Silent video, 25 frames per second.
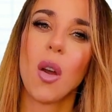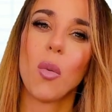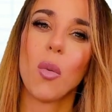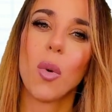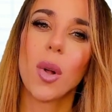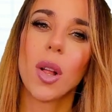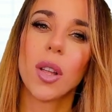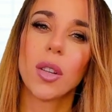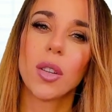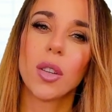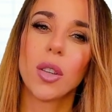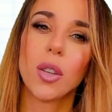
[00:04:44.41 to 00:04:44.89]

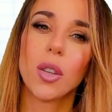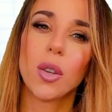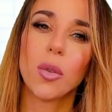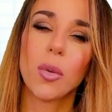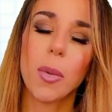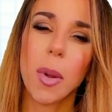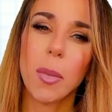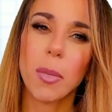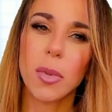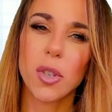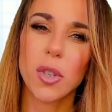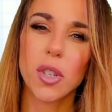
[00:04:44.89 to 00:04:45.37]
Well, you
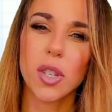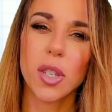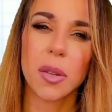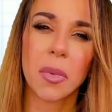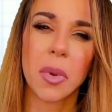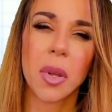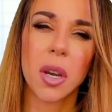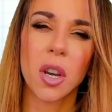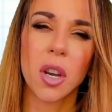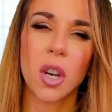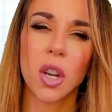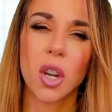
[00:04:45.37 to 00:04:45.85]
remember just a
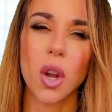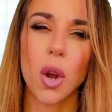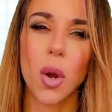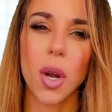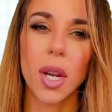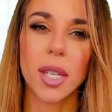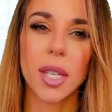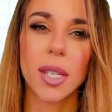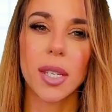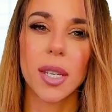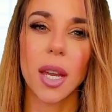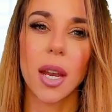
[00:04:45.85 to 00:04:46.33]
minute ago
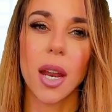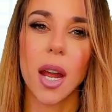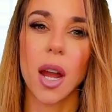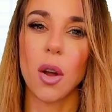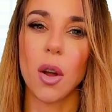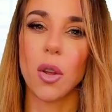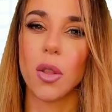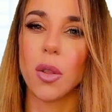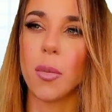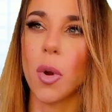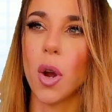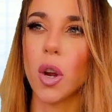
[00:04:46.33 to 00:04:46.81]
I said
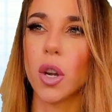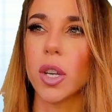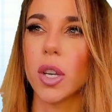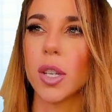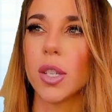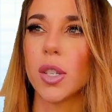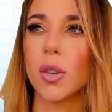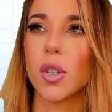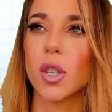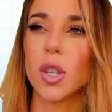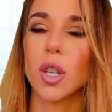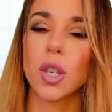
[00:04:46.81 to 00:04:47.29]
how the
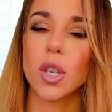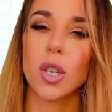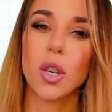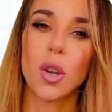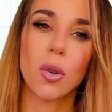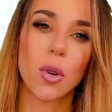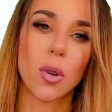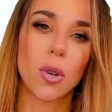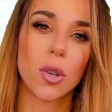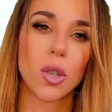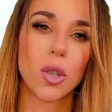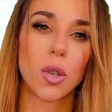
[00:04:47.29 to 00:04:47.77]
markets usually
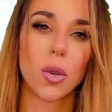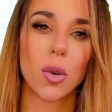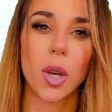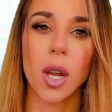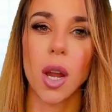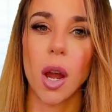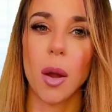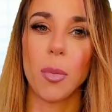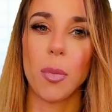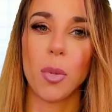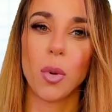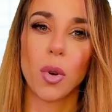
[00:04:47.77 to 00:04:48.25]
don't go
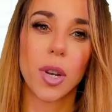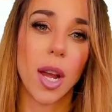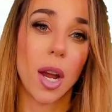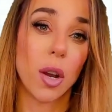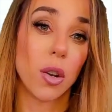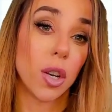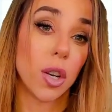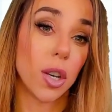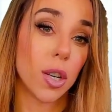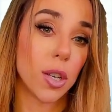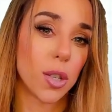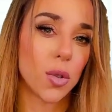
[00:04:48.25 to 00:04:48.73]
shooting up or
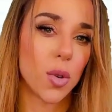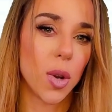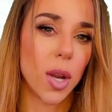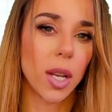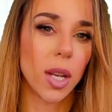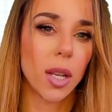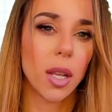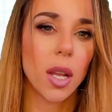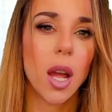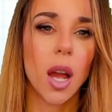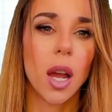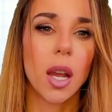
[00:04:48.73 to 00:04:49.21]
down in a
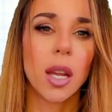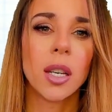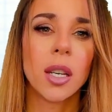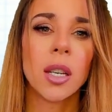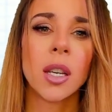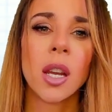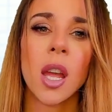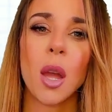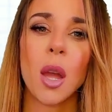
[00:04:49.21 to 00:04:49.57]
straight line,